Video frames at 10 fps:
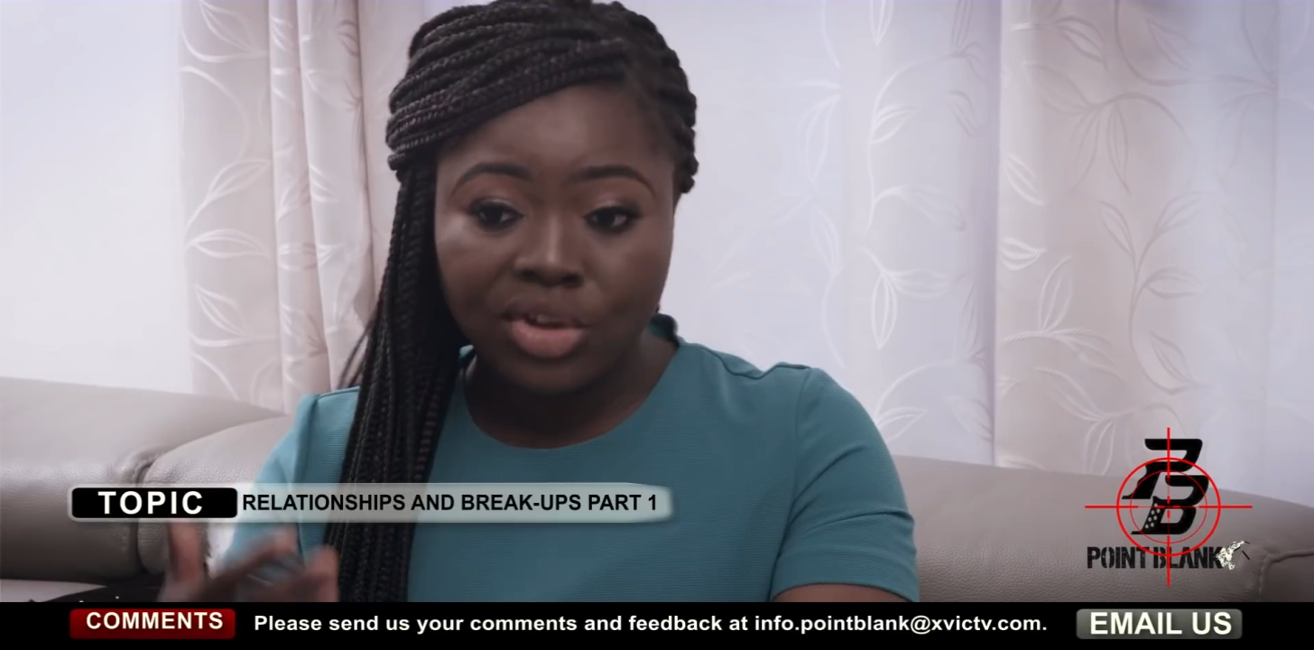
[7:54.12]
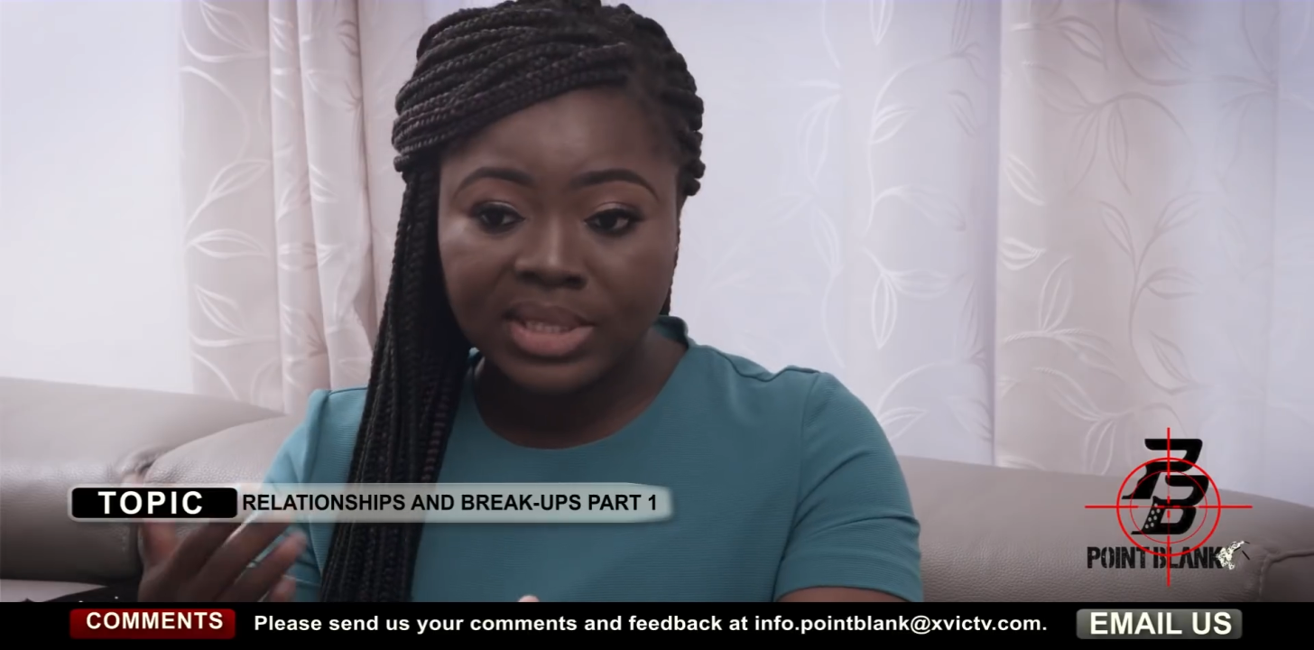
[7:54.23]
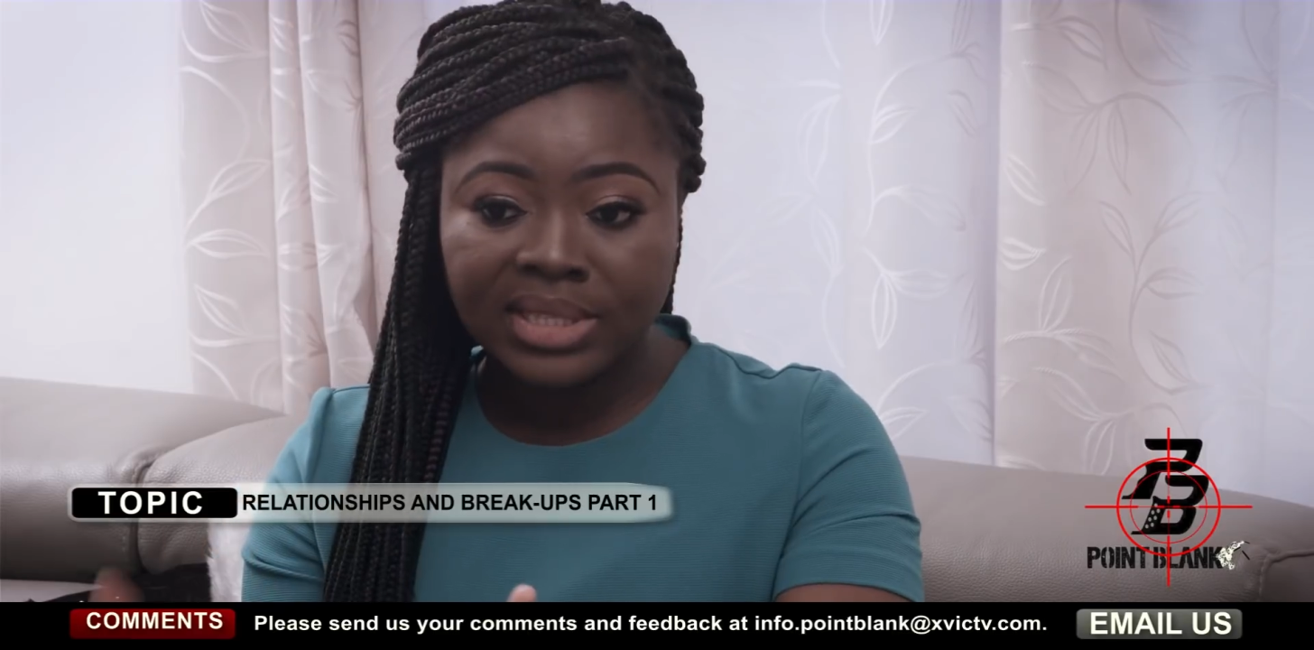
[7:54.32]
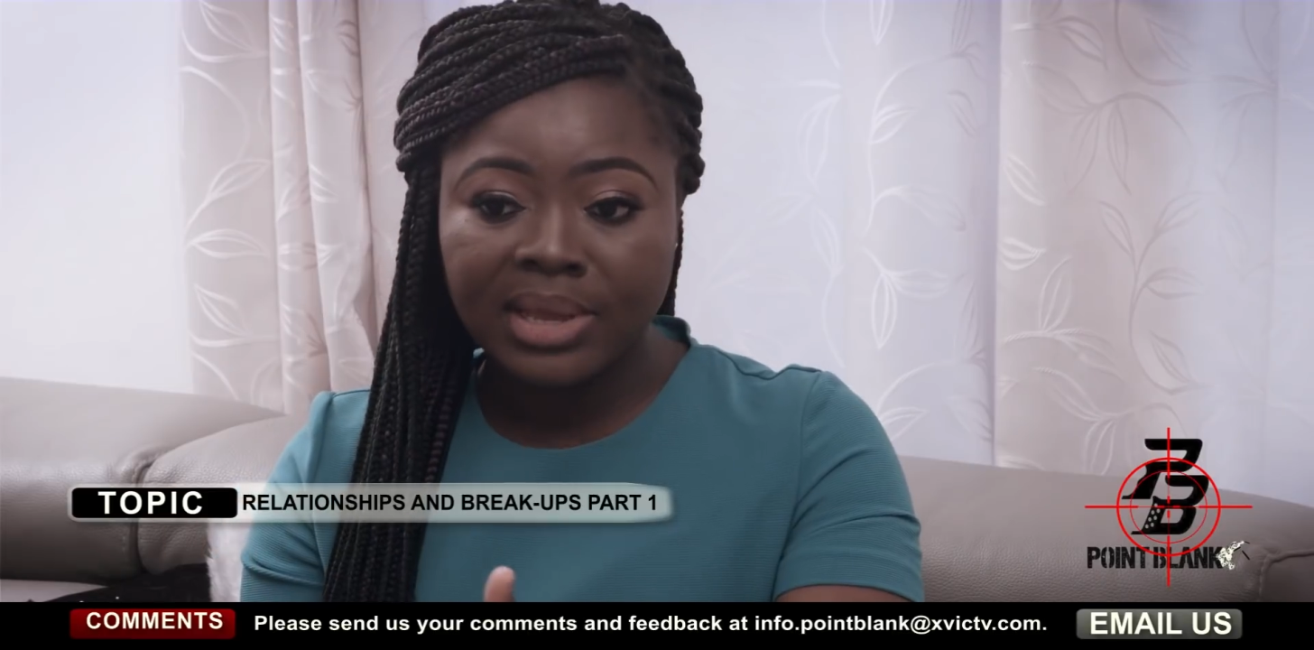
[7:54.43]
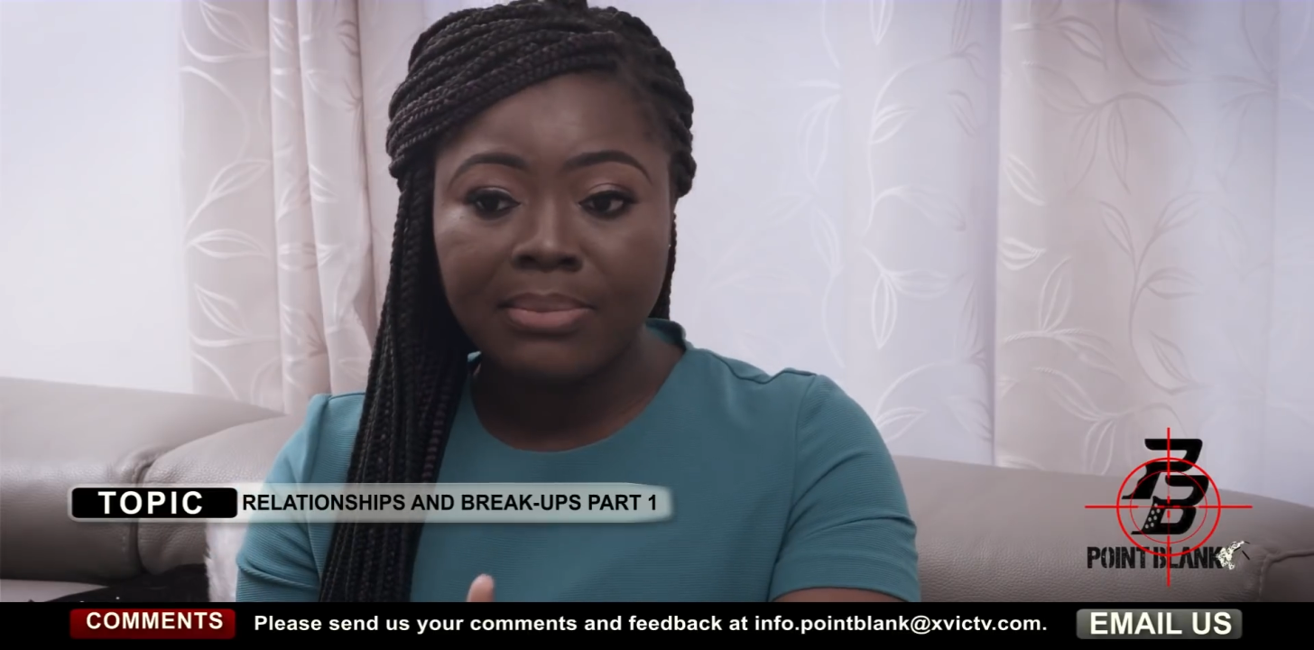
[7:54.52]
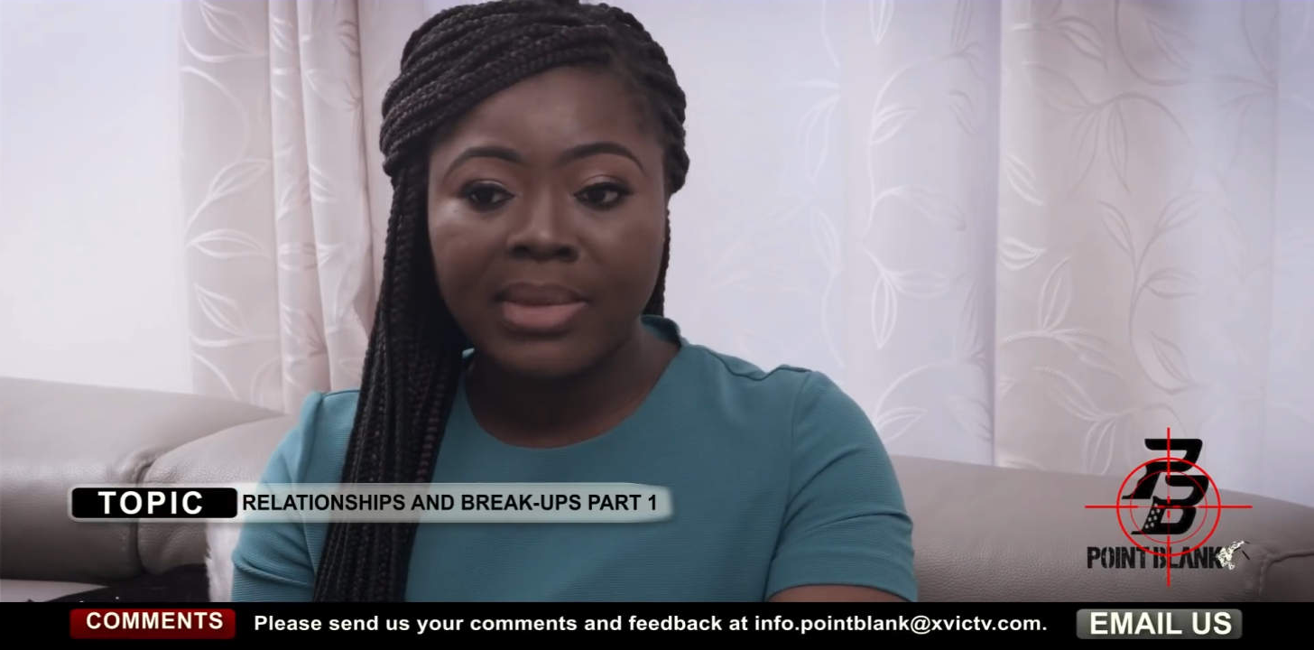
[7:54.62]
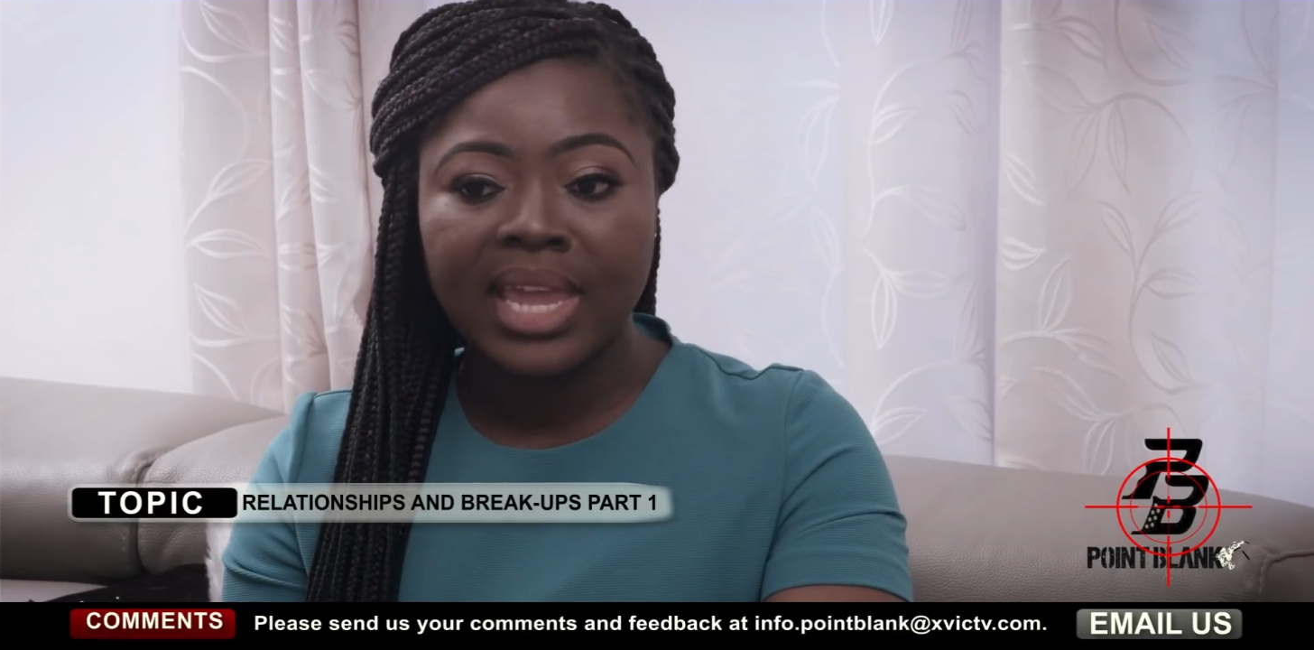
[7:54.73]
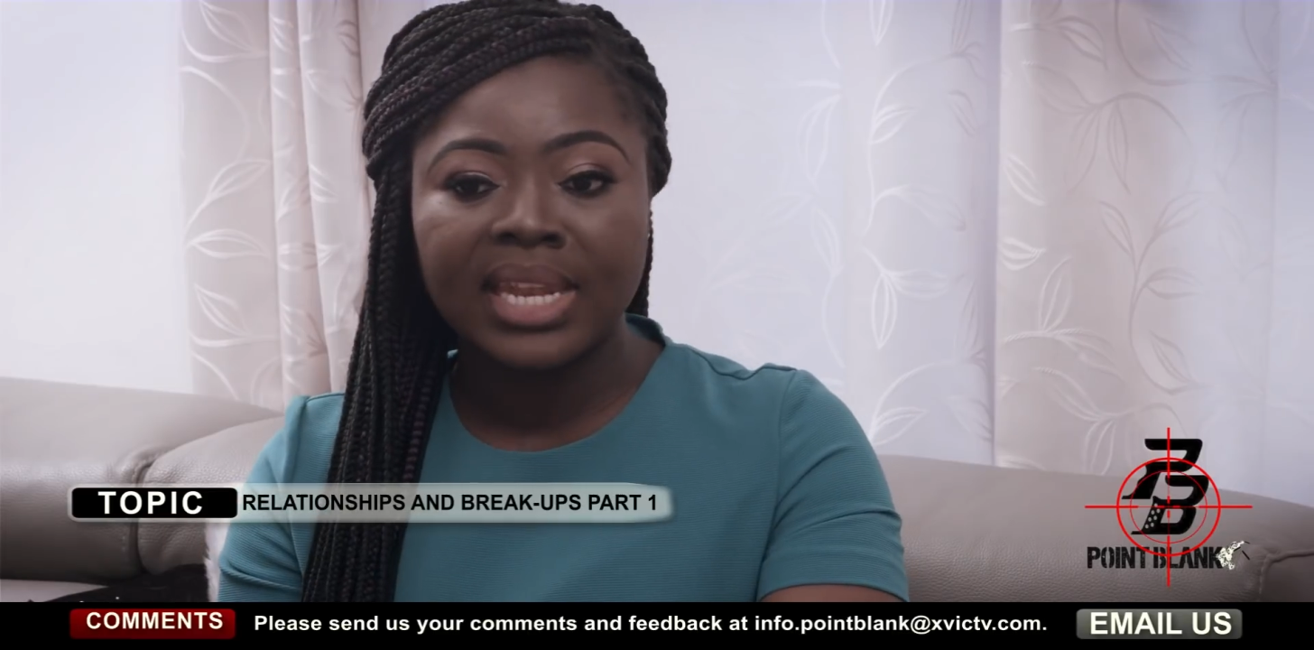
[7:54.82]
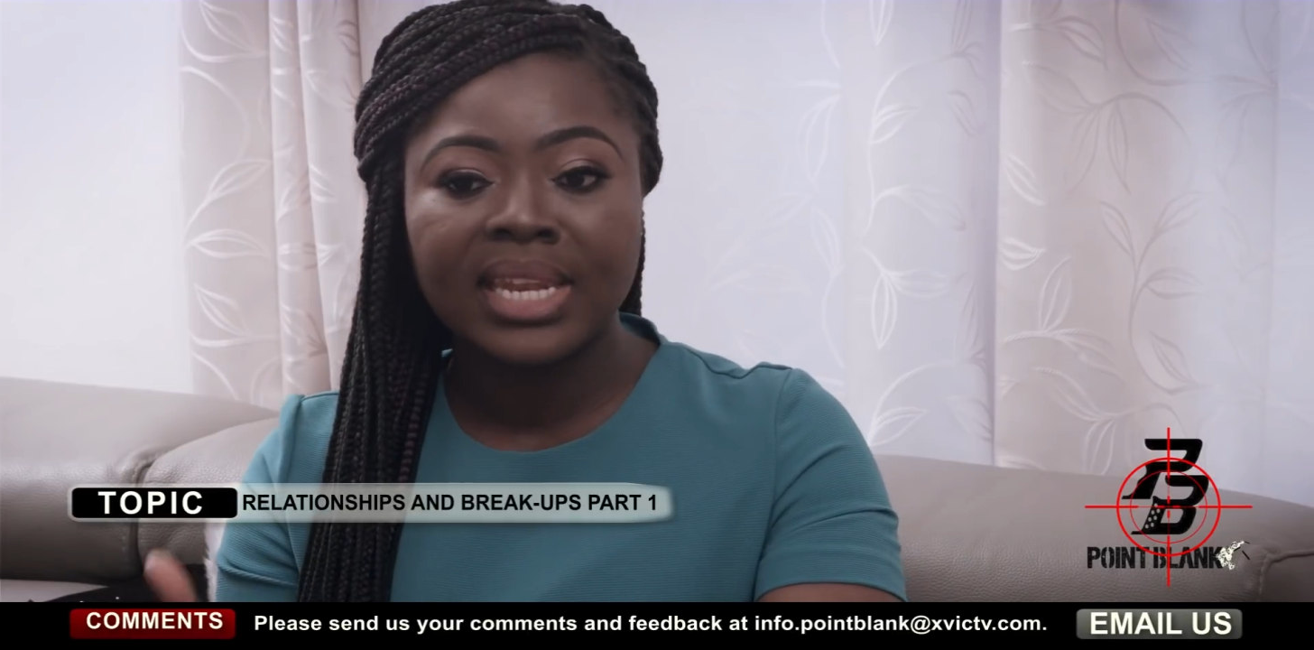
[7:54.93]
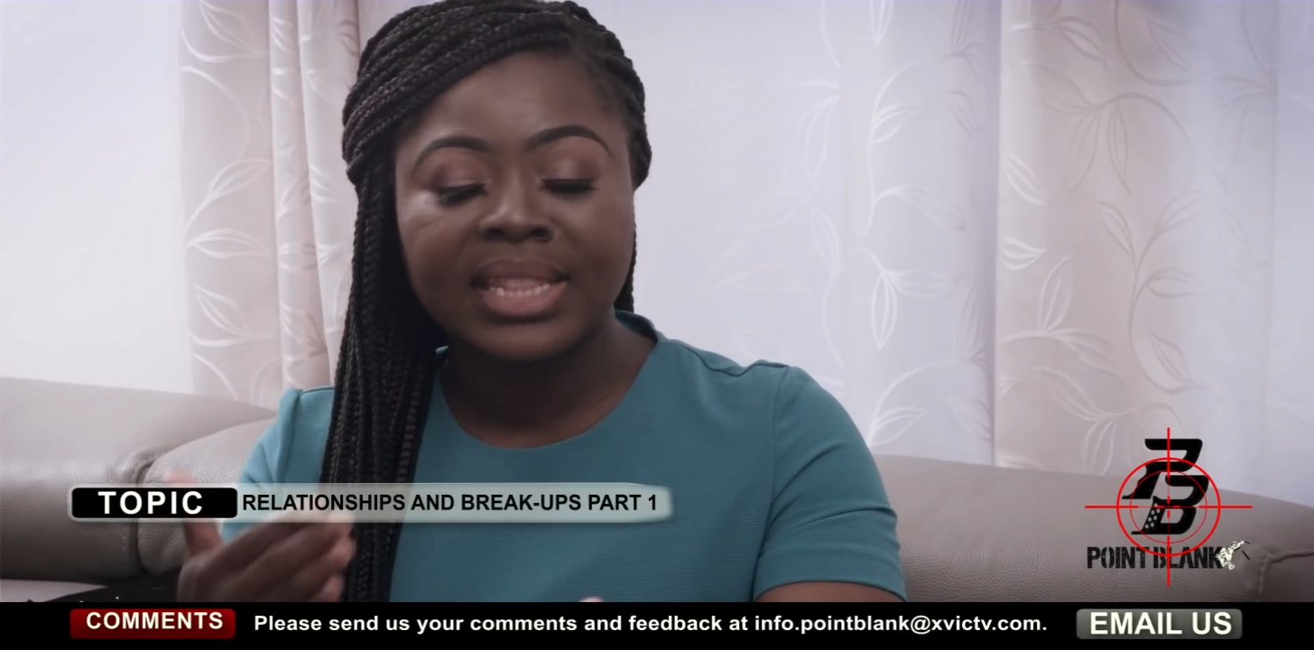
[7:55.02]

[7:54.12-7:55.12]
know, some men,